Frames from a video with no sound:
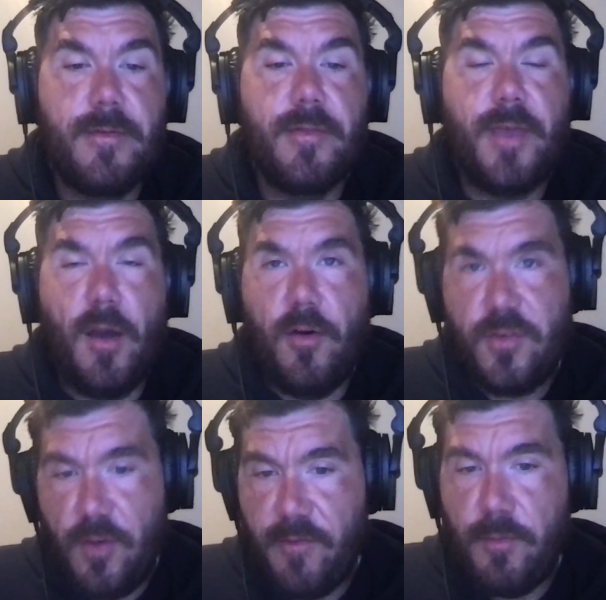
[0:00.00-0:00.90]
They
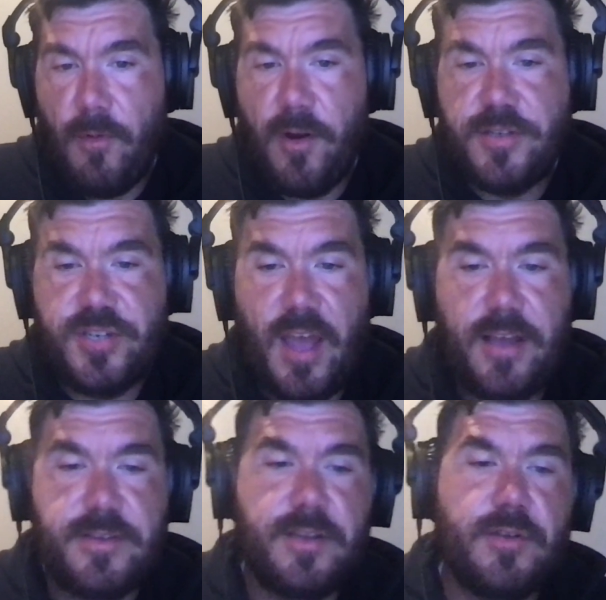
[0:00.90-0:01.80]
also have Amari
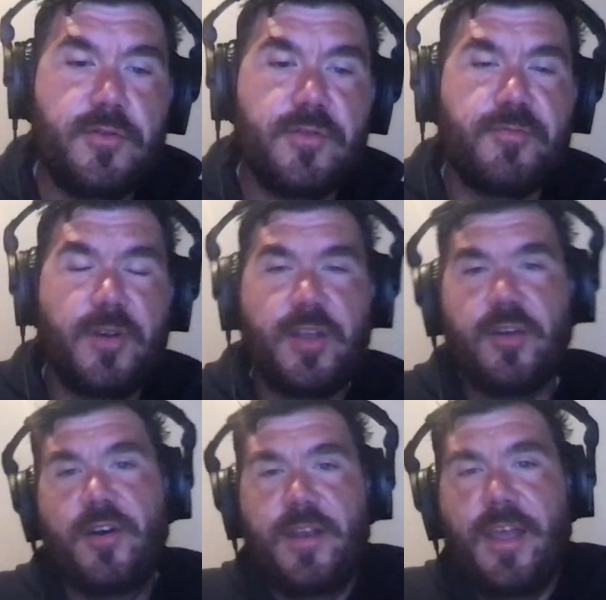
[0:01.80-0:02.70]
Jackson, who's pretty
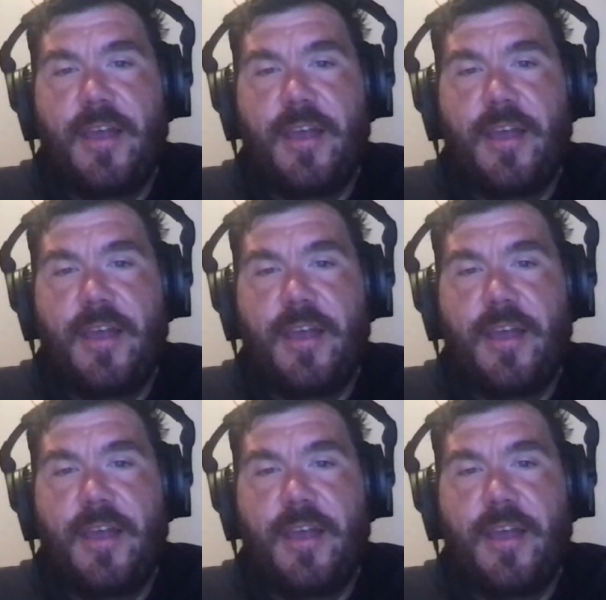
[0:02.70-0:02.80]
good.